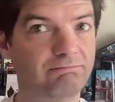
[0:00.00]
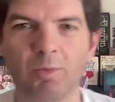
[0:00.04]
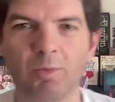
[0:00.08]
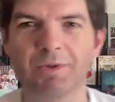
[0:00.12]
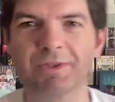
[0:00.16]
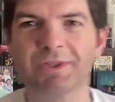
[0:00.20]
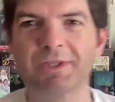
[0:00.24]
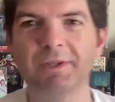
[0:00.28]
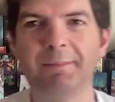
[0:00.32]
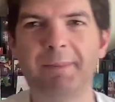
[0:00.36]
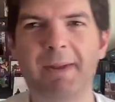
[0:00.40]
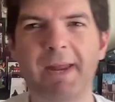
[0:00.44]

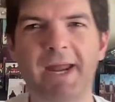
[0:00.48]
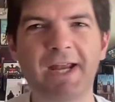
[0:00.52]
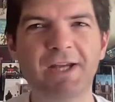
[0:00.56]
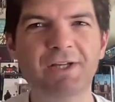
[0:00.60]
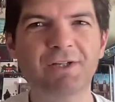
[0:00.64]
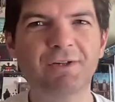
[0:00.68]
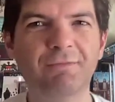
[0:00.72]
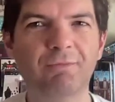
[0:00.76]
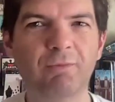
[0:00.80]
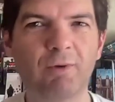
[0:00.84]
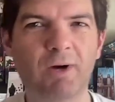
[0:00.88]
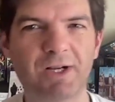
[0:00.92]
With the
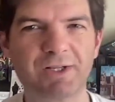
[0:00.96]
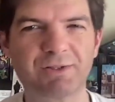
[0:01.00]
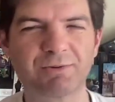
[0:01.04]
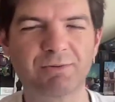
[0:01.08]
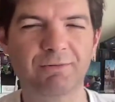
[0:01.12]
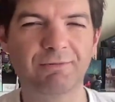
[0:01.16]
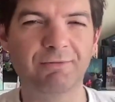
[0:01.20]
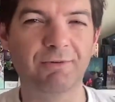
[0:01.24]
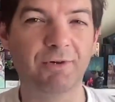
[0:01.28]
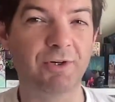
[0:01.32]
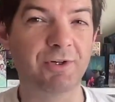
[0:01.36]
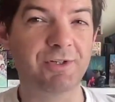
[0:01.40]
Page of Wands
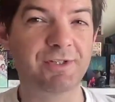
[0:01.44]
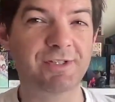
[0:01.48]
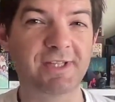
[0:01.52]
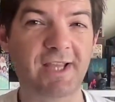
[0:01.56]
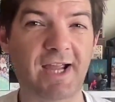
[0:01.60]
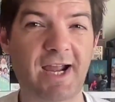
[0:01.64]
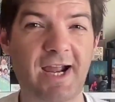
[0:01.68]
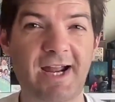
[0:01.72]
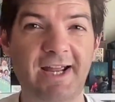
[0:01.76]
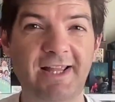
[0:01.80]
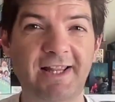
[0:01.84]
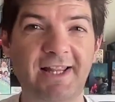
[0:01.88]
reverse,
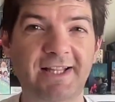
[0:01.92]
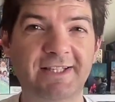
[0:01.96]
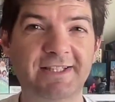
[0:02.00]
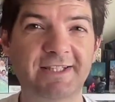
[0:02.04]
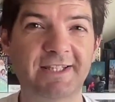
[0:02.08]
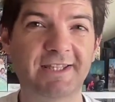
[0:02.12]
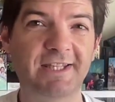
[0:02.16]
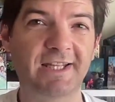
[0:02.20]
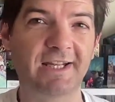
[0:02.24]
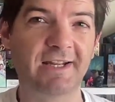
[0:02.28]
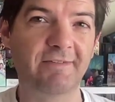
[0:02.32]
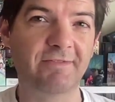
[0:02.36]
I like
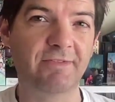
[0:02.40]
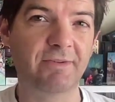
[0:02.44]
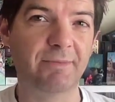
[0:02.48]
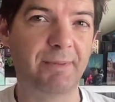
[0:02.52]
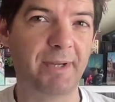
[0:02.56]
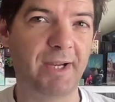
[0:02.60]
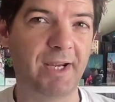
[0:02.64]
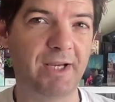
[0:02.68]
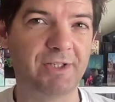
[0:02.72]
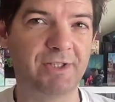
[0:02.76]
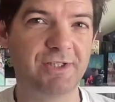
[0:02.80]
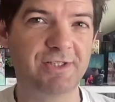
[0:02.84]
to think of the
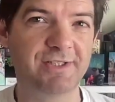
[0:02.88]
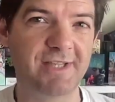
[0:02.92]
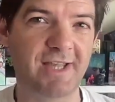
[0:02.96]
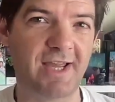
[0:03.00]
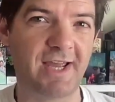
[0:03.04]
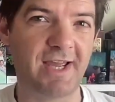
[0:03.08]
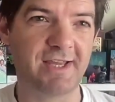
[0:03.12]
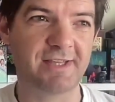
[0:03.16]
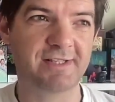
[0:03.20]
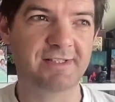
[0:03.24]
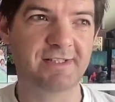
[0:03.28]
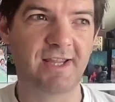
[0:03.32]
pages
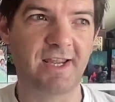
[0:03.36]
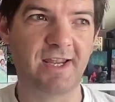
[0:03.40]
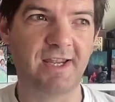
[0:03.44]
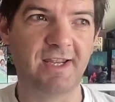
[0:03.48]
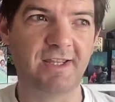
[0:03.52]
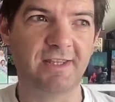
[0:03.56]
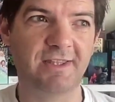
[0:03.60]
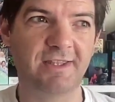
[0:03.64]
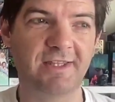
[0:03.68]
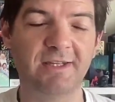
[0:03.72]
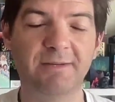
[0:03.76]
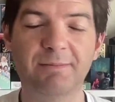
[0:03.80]
as
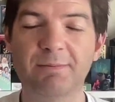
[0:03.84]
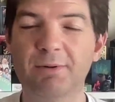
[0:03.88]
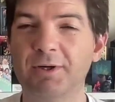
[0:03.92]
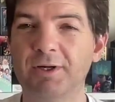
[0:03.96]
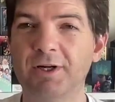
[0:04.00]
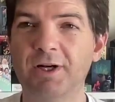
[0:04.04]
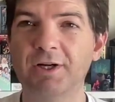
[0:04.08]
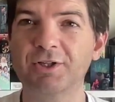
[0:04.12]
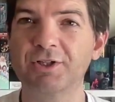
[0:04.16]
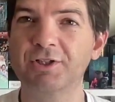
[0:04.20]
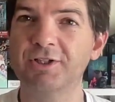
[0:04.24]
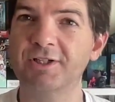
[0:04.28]
the
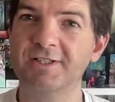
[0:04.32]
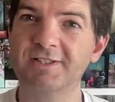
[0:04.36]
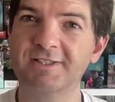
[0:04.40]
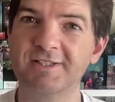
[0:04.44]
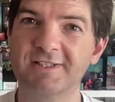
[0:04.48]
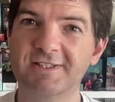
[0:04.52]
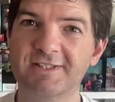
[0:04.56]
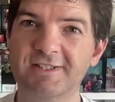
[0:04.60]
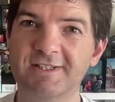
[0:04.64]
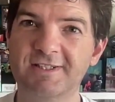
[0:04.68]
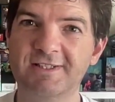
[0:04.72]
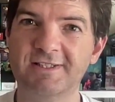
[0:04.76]
production
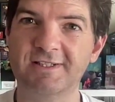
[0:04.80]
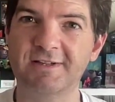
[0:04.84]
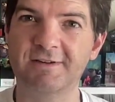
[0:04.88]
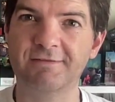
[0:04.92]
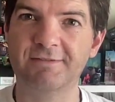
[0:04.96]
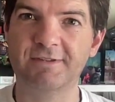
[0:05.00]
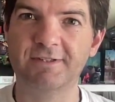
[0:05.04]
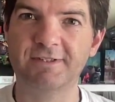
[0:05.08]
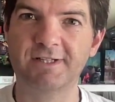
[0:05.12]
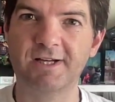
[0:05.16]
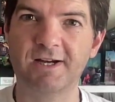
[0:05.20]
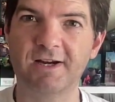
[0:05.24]
assistants
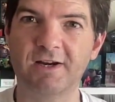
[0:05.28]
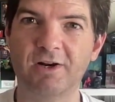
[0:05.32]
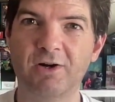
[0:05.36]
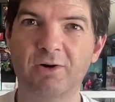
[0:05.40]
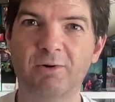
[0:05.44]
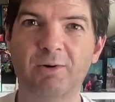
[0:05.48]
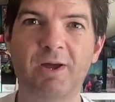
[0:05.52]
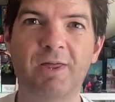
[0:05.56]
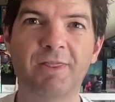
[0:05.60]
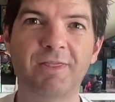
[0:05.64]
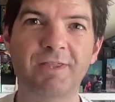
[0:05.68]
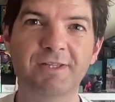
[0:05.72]
of the
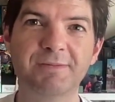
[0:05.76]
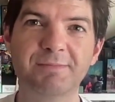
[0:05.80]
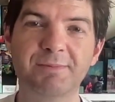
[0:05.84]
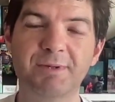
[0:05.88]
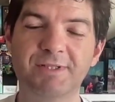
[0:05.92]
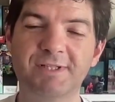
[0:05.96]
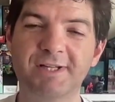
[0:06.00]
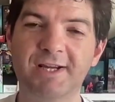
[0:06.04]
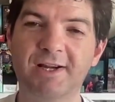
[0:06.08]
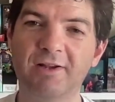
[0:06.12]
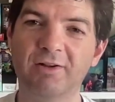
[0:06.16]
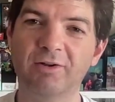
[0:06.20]
tarot, and this
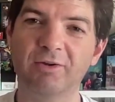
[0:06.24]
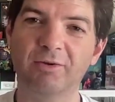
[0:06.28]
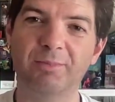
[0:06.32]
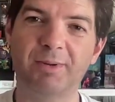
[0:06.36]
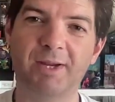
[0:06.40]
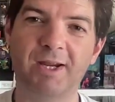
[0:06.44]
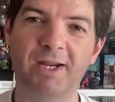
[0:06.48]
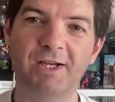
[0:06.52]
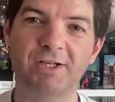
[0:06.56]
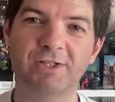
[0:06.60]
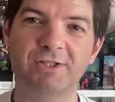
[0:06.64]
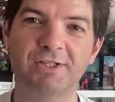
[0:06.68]
particular
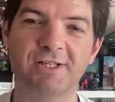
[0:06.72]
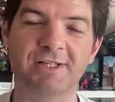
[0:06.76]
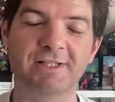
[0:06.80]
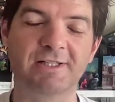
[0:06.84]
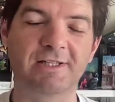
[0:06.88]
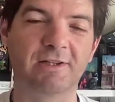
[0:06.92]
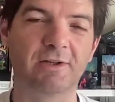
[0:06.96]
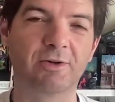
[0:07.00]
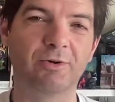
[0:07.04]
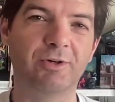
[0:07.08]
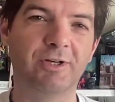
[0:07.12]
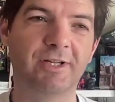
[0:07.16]
page
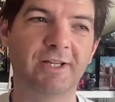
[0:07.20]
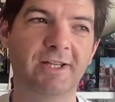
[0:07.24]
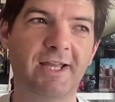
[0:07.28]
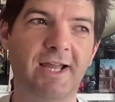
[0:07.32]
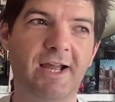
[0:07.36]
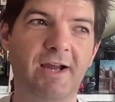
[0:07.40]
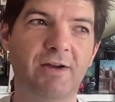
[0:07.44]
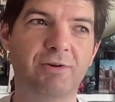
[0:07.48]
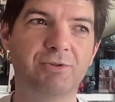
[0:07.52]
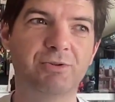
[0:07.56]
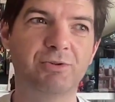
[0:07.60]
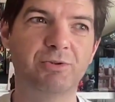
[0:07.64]
is learning
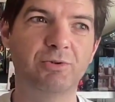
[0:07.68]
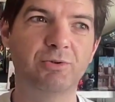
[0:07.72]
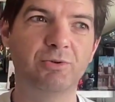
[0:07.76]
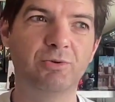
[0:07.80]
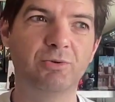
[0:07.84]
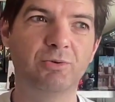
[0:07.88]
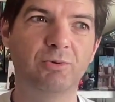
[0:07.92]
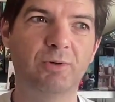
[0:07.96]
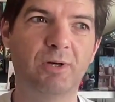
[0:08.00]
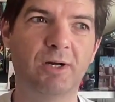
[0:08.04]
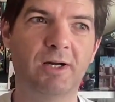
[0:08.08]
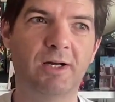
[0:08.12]
how
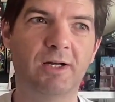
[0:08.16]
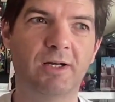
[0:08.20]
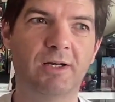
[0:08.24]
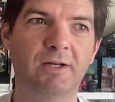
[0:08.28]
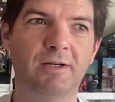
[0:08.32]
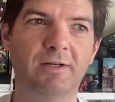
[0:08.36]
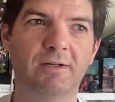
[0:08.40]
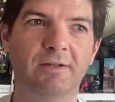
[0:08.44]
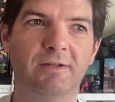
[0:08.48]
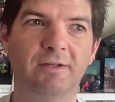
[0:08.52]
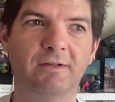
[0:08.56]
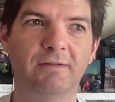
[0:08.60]

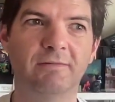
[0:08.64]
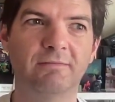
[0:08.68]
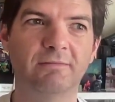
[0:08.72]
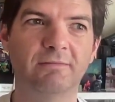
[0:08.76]
to